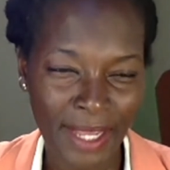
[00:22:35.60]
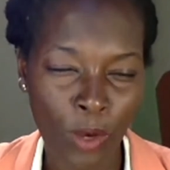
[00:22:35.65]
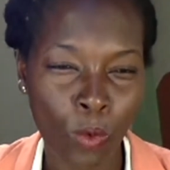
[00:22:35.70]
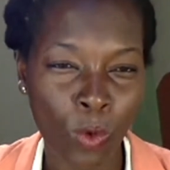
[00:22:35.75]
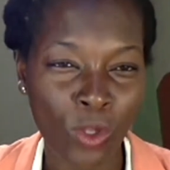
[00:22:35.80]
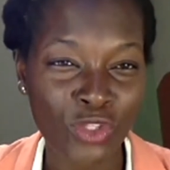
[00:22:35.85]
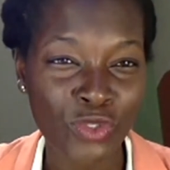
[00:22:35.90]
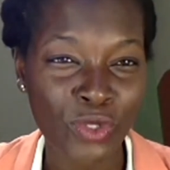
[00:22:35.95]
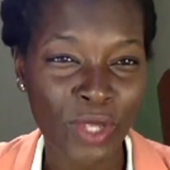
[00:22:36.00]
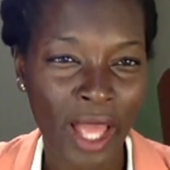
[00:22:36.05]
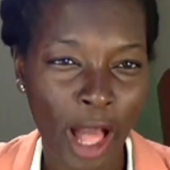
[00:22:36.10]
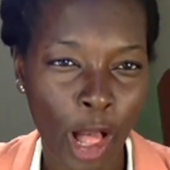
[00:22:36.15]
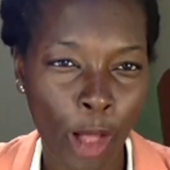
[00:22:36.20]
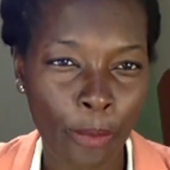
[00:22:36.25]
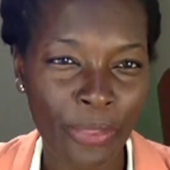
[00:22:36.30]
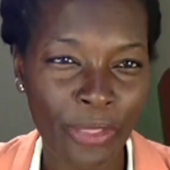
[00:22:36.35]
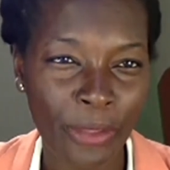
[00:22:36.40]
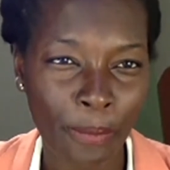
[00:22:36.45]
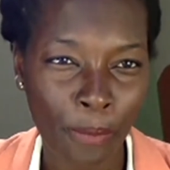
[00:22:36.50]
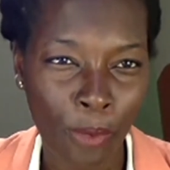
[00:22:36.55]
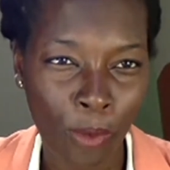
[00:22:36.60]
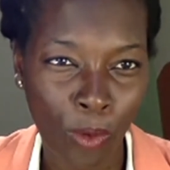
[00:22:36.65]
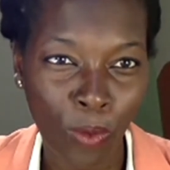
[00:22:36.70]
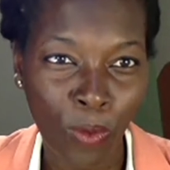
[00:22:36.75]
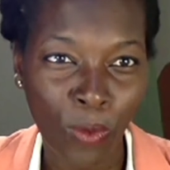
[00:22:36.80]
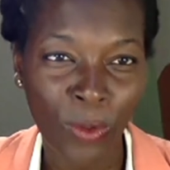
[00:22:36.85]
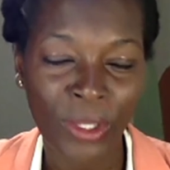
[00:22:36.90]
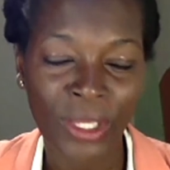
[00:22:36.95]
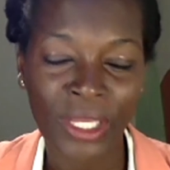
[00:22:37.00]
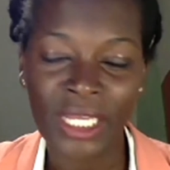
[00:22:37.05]
want to help the
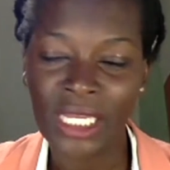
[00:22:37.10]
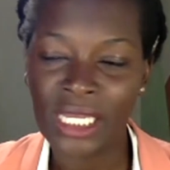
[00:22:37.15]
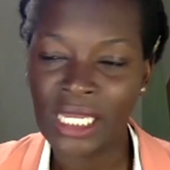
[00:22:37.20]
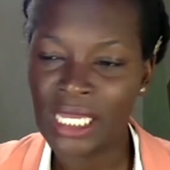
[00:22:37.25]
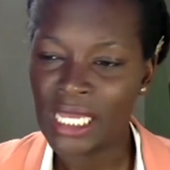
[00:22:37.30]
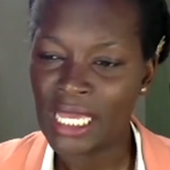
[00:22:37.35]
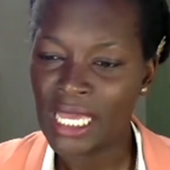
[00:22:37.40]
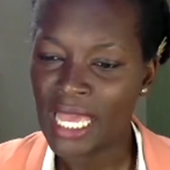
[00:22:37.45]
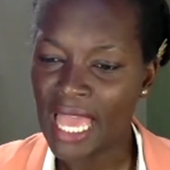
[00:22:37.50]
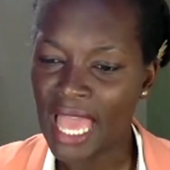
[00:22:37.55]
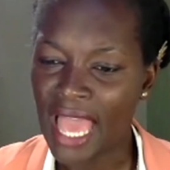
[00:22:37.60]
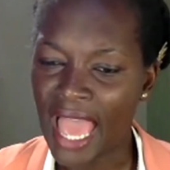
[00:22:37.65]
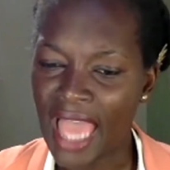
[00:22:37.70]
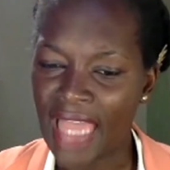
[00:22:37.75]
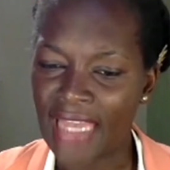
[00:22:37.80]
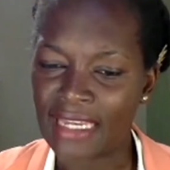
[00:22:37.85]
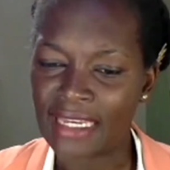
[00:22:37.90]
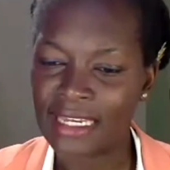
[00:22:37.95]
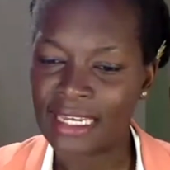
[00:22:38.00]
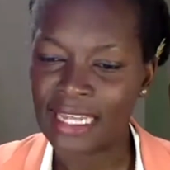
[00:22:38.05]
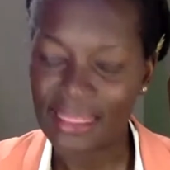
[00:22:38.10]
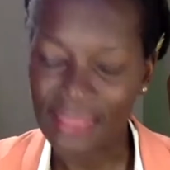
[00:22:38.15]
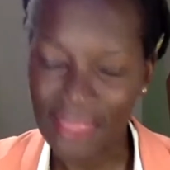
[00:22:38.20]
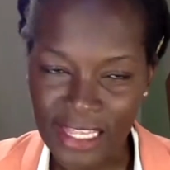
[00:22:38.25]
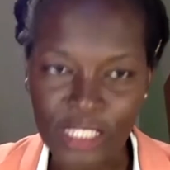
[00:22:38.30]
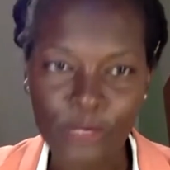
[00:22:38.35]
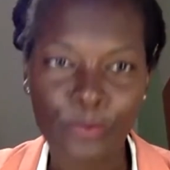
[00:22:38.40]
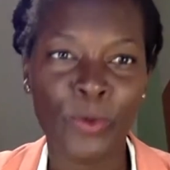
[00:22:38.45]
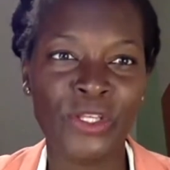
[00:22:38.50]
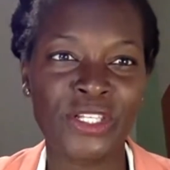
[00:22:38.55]
poor. And in
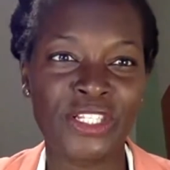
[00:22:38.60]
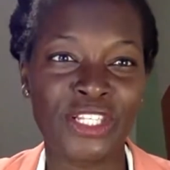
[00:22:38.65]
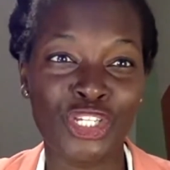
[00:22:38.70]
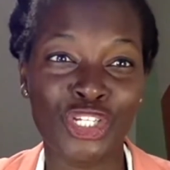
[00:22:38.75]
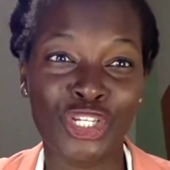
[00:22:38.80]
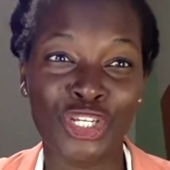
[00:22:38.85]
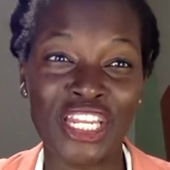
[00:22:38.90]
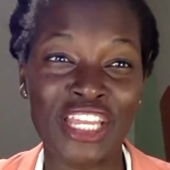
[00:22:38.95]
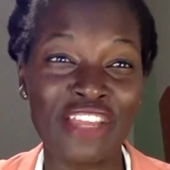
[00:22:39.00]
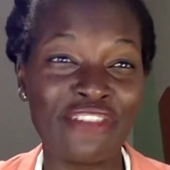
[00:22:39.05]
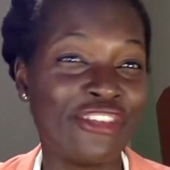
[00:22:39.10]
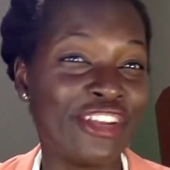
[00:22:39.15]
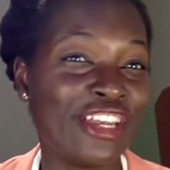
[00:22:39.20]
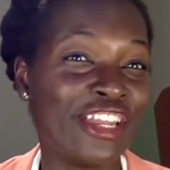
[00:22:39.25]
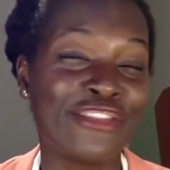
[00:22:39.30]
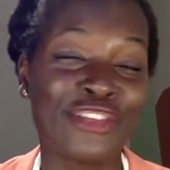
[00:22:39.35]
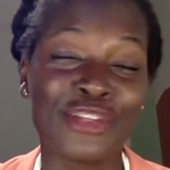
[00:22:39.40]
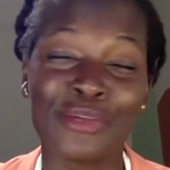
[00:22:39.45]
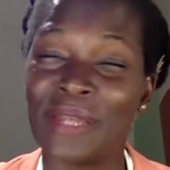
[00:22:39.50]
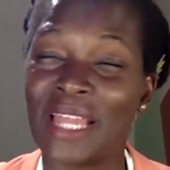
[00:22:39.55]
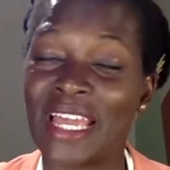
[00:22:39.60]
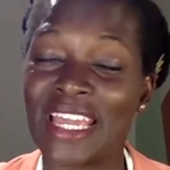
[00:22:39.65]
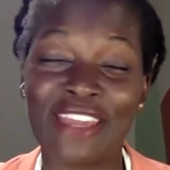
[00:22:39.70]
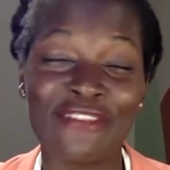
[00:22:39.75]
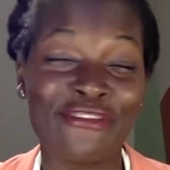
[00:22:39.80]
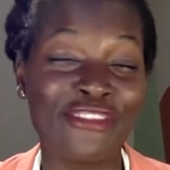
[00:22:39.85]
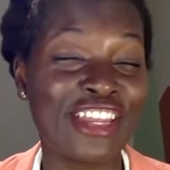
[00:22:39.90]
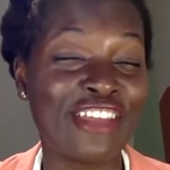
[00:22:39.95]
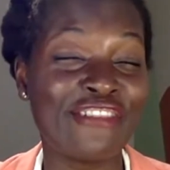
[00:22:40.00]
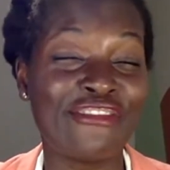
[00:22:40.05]
this position, even if
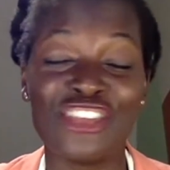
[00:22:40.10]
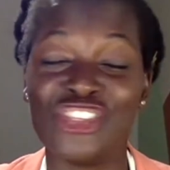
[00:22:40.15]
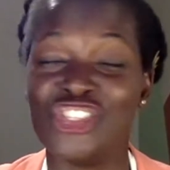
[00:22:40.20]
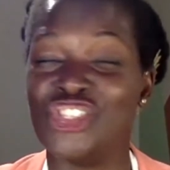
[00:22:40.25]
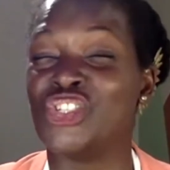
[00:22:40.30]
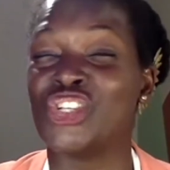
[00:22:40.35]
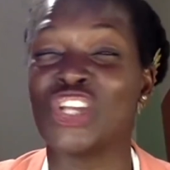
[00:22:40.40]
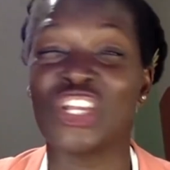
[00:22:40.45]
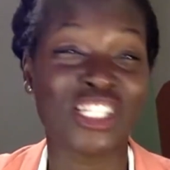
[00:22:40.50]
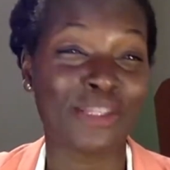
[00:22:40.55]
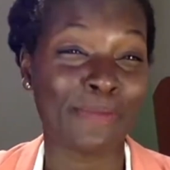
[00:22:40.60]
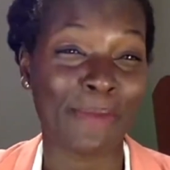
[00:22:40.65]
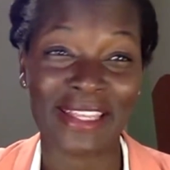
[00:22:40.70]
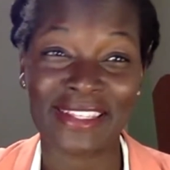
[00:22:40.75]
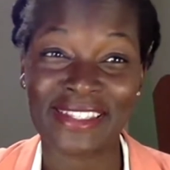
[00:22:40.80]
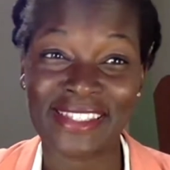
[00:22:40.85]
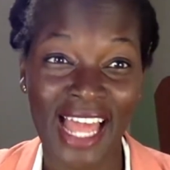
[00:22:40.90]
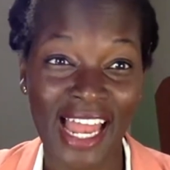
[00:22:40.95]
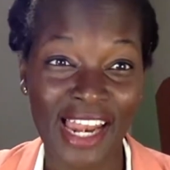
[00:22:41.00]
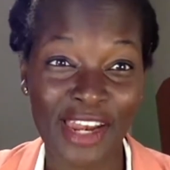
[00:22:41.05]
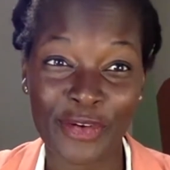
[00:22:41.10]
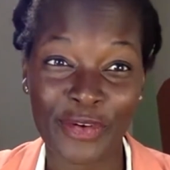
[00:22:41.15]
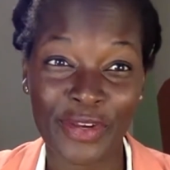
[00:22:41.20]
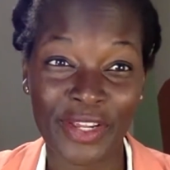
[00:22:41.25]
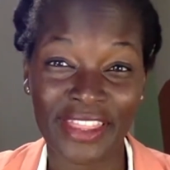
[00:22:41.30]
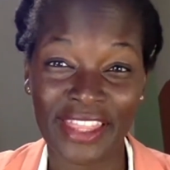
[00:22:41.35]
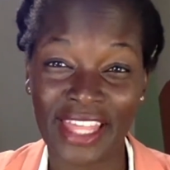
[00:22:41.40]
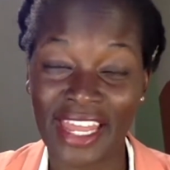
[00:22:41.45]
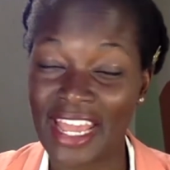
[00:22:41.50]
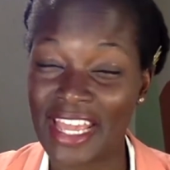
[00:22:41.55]
it's just my
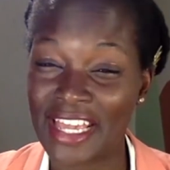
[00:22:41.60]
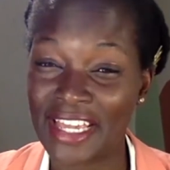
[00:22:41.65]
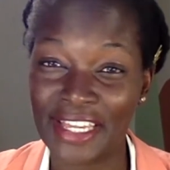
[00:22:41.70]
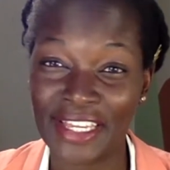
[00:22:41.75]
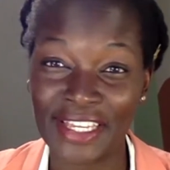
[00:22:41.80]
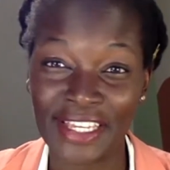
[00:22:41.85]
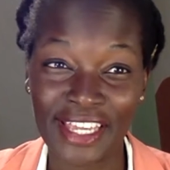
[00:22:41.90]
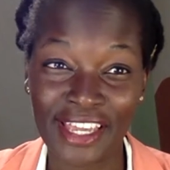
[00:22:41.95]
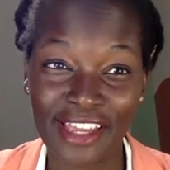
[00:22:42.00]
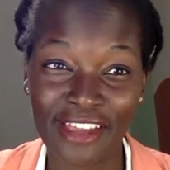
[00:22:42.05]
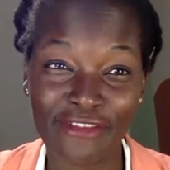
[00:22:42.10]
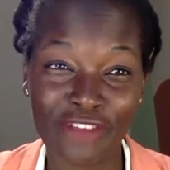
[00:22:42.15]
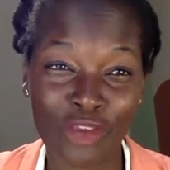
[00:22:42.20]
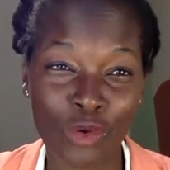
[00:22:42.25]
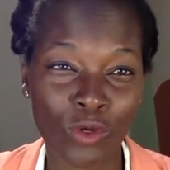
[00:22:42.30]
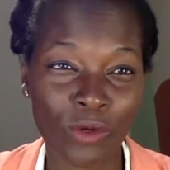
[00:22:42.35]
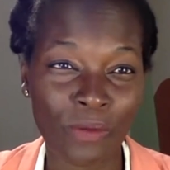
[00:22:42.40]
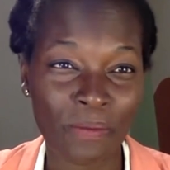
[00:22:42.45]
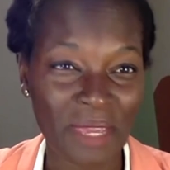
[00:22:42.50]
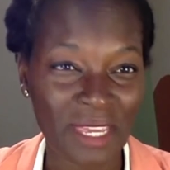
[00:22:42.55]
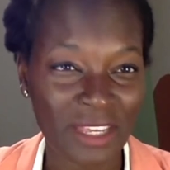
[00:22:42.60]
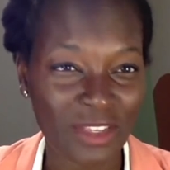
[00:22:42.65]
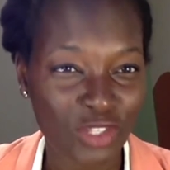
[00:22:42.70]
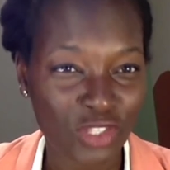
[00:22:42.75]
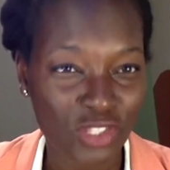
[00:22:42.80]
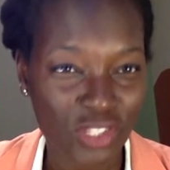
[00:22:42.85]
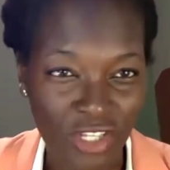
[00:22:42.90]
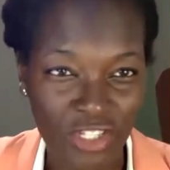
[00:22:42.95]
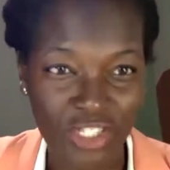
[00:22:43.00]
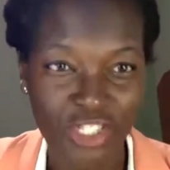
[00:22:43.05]
salary that I can give, it would make
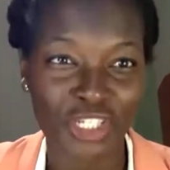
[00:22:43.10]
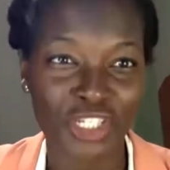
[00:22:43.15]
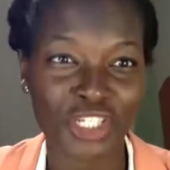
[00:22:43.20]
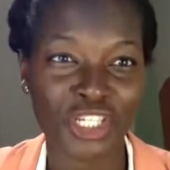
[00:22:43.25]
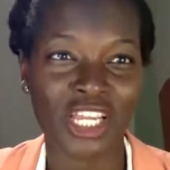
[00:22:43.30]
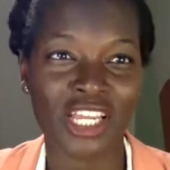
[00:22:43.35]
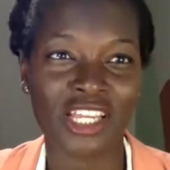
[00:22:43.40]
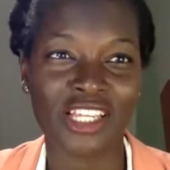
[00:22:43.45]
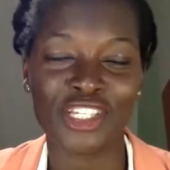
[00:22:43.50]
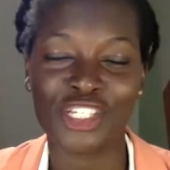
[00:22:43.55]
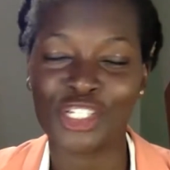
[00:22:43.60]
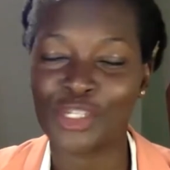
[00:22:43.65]
such a change.